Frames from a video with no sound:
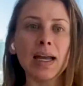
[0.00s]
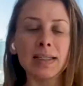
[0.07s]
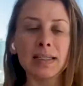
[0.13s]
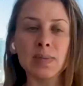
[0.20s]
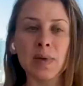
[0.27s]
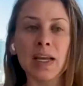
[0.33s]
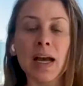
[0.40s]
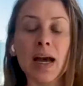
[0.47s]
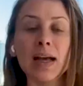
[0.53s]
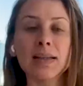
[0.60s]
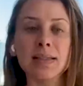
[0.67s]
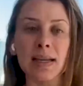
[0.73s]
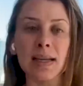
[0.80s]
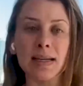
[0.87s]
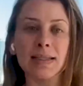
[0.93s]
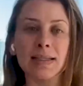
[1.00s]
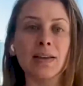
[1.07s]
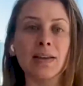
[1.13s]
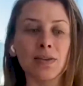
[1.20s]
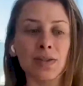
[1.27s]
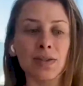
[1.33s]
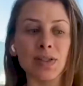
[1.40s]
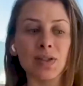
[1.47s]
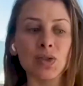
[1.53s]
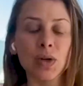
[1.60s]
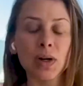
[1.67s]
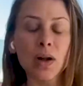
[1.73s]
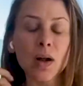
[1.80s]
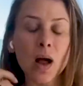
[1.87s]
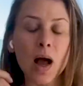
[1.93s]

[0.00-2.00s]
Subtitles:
And it's because, like I said, there's this trickle